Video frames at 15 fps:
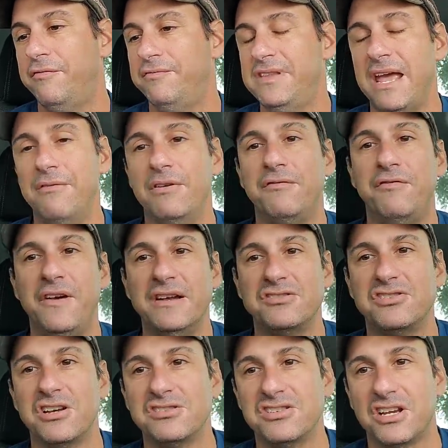David Finch
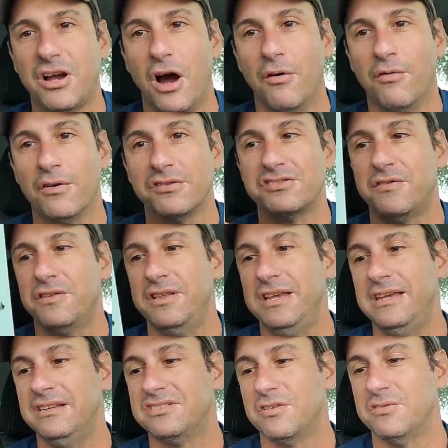does the covers for
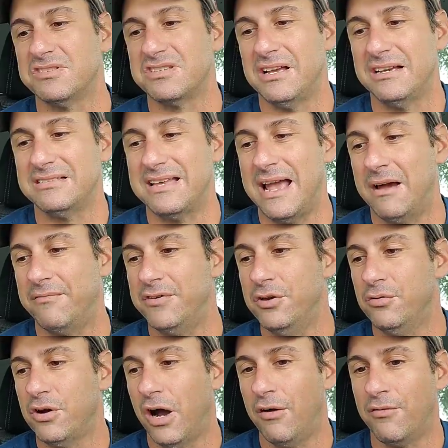these, so it's nice to have
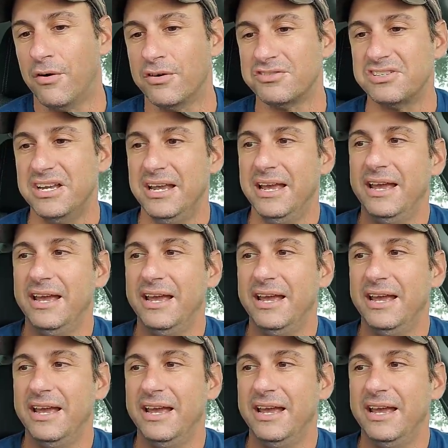new covers.